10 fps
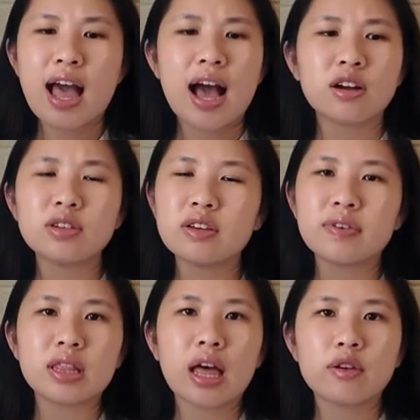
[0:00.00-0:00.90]
I don't
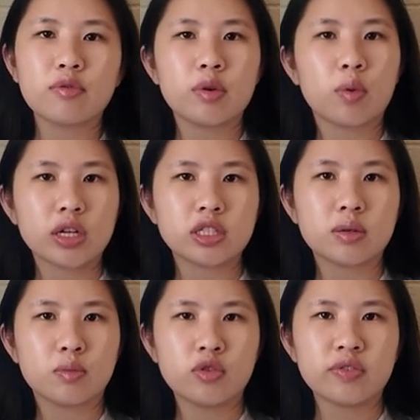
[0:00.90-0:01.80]
even like
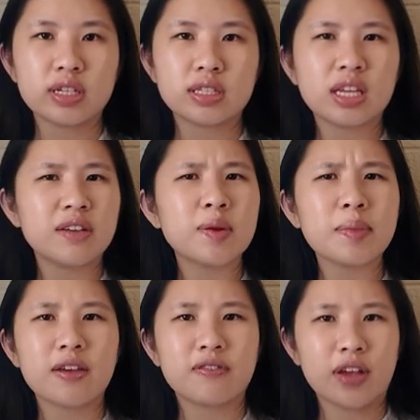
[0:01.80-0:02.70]
rewatching movies. Even
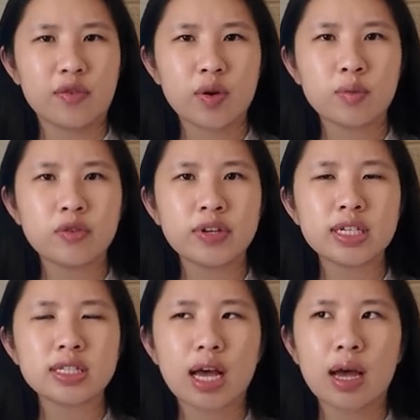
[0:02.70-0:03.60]
my favorite
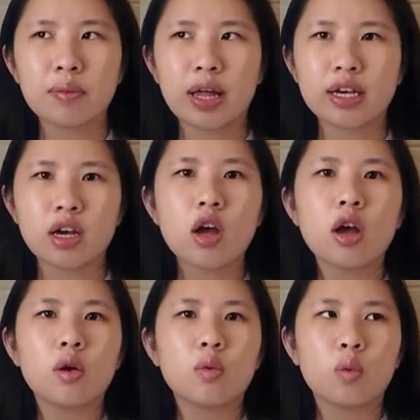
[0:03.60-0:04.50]
movies, I'm like
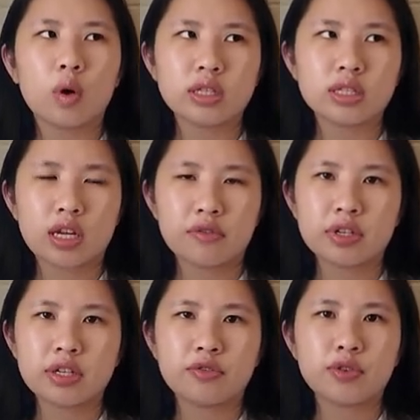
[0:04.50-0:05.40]
once
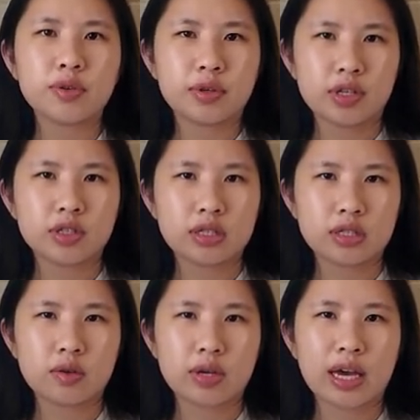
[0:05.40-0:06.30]
every few years
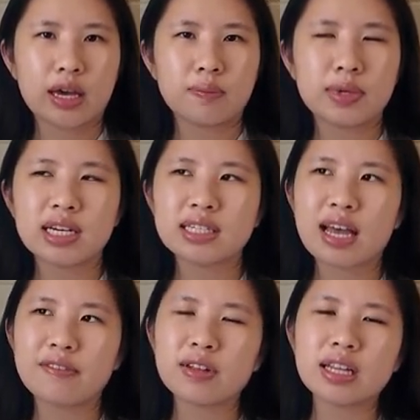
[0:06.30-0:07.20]
is okay because
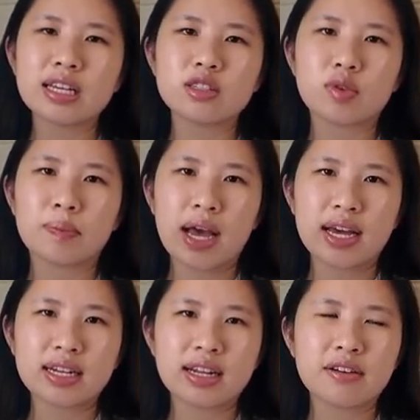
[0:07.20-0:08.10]
I feel like it's
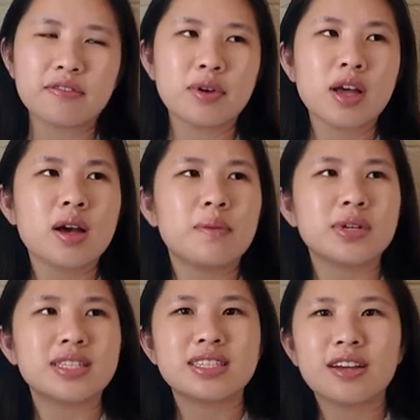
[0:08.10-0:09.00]
repetitive.
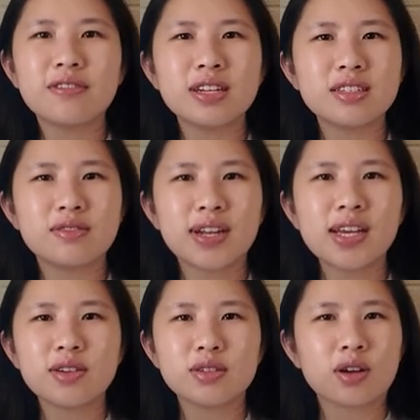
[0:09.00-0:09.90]
But Stephanie's
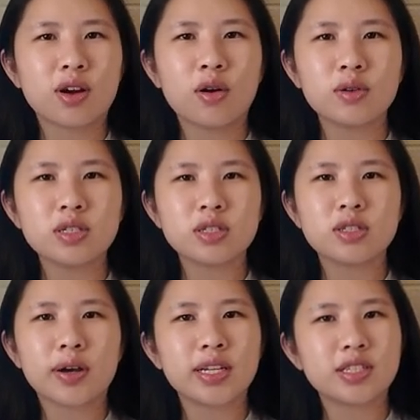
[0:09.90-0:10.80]
videos are always just
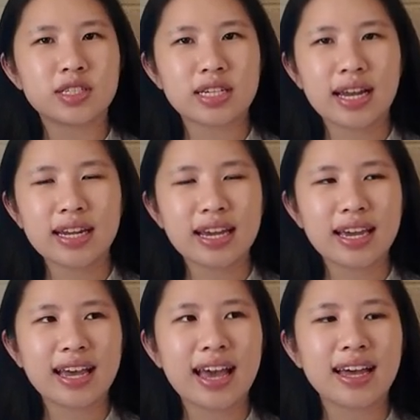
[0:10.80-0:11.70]
so
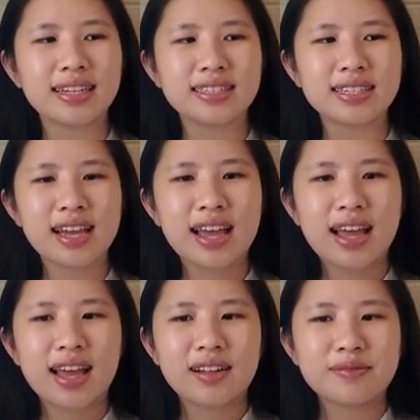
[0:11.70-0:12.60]
entertaining and
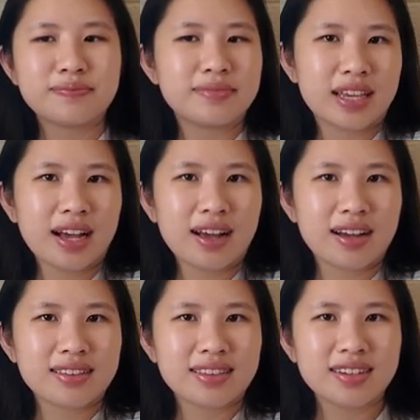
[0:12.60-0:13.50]

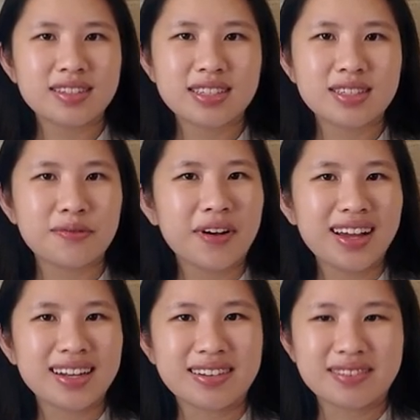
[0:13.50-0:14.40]
yeah, they're just
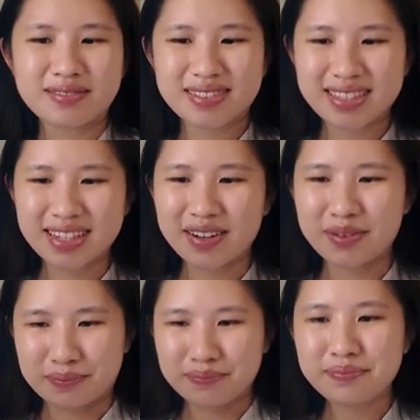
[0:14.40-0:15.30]
fun.
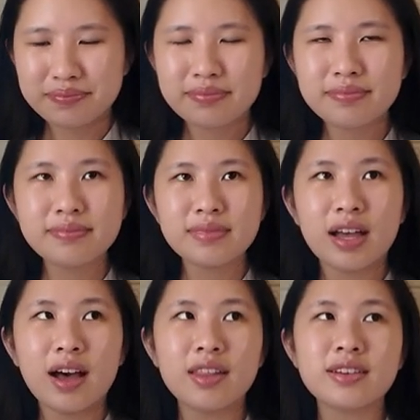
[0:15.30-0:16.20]
So
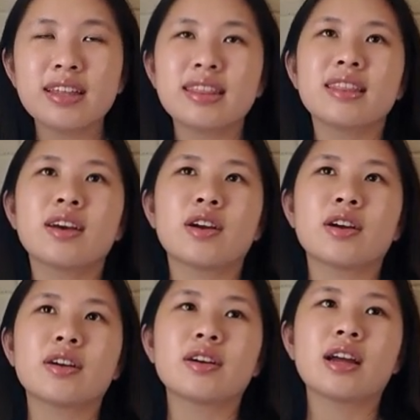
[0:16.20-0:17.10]
other than
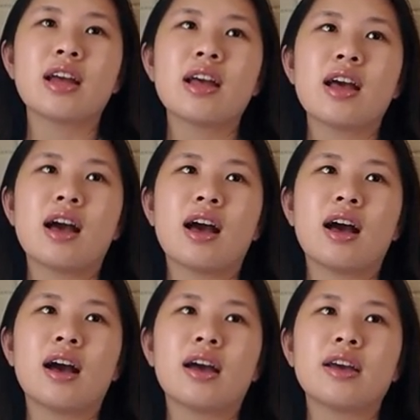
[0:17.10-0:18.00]
her,
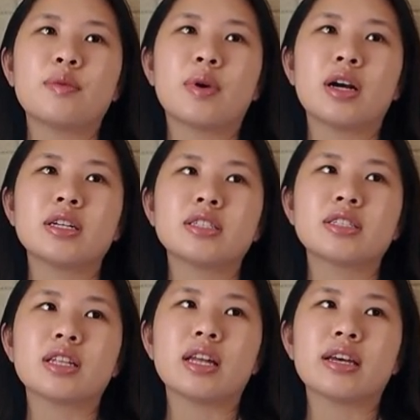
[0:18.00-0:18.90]
I
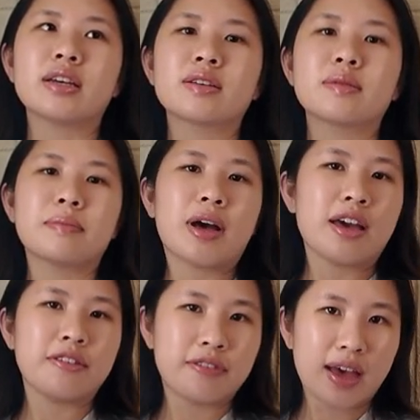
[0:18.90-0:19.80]
watch like
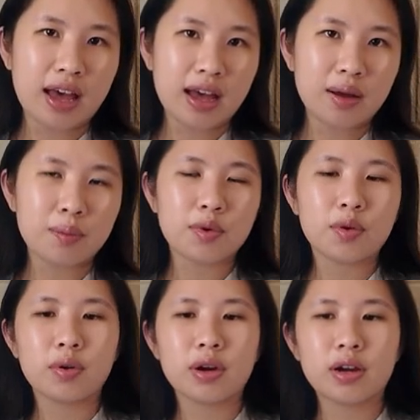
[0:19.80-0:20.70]
Mai Pham
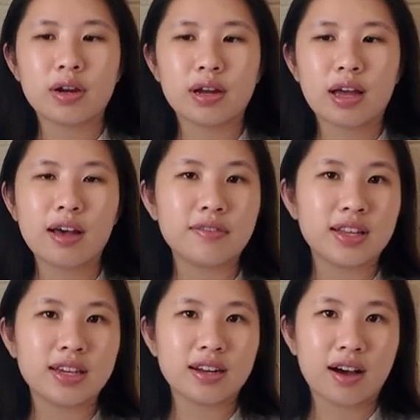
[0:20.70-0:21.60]
or
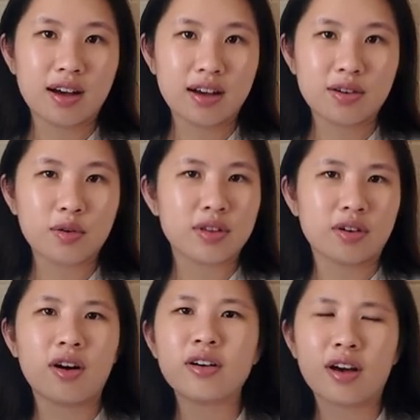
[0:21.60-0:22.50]
Evelyn Ha or
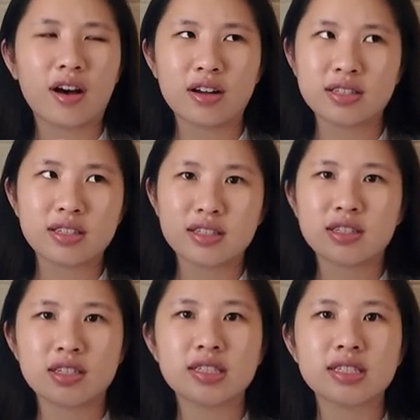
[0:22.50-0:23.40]
all the Ha
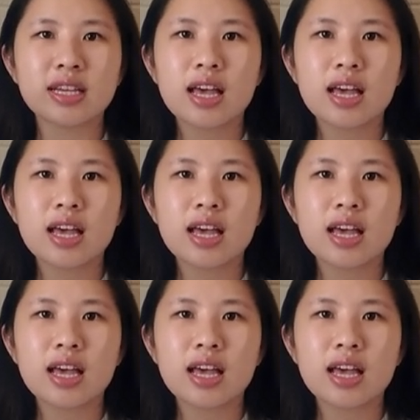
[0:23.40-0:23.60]
sisters.